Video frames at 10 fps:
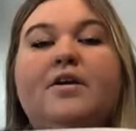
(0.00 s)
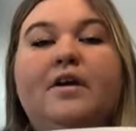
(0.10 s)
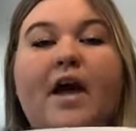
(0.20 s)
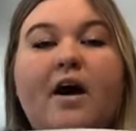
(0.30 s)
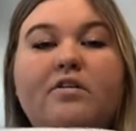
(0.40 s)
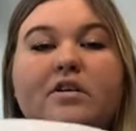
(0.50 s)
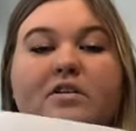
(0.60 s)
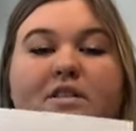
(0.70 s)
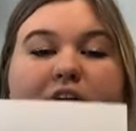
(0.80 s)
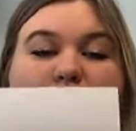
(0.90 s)
Now
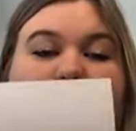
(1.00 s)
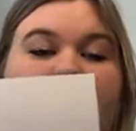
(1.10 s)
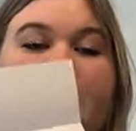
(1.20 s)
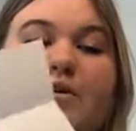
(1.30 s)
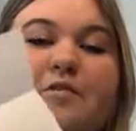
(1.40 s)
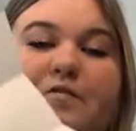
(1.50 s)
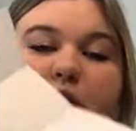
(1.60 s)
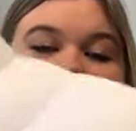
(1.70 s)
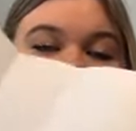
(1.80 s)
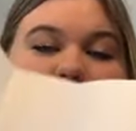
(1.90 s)
you'll need one more
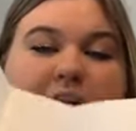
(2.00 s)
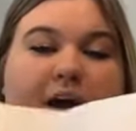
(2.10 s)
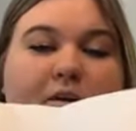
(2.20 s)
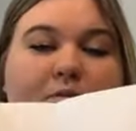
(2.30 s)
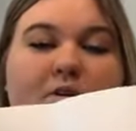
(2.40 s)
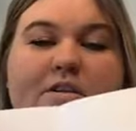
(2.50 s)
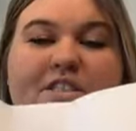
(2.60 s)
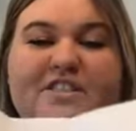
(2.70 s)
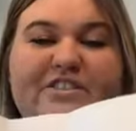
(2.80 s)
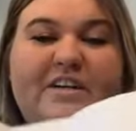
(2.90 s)
fold. Now we're going
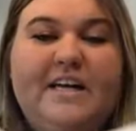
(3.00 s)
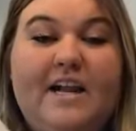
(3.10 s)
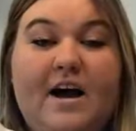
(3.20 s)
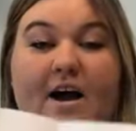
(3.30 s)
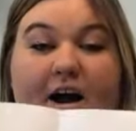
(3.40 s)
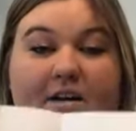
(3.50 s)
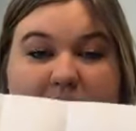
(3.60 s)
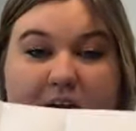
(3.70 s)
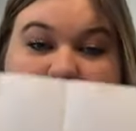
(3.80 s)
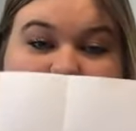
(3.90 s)
to do it hot
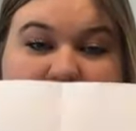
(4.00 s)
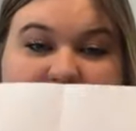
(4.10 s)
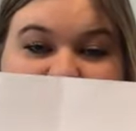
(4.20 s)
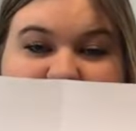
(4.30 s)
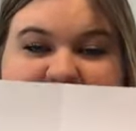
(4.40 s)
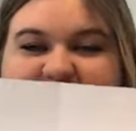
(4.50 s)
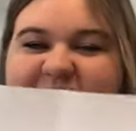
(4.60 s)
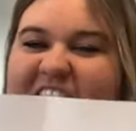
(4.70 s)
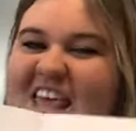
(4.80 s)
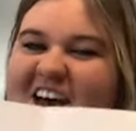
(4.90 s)
dog style, if you know
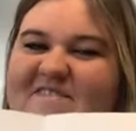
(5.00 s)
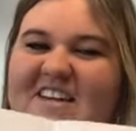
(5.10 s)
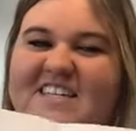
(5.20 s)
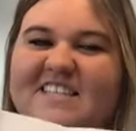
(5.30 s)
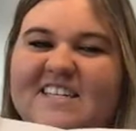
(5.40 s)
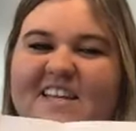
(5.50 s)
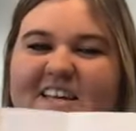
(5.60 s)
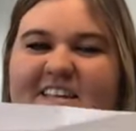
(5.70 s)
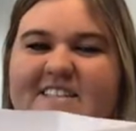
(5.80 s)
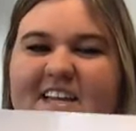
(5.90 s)
what that means,
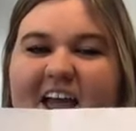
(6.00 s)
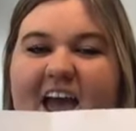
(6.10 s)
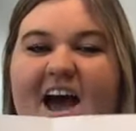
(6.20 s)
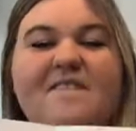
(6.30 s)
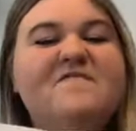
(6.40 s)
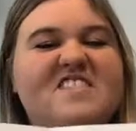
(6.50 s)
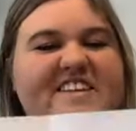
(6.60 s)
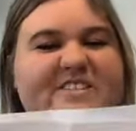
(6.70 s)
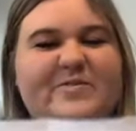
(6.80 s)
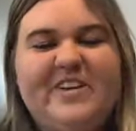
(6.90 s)
is in half
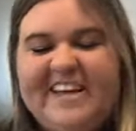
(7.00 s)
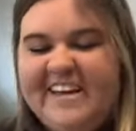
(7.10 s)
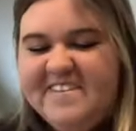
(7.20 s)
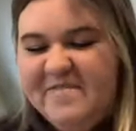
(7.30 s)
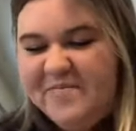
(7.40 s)
this way.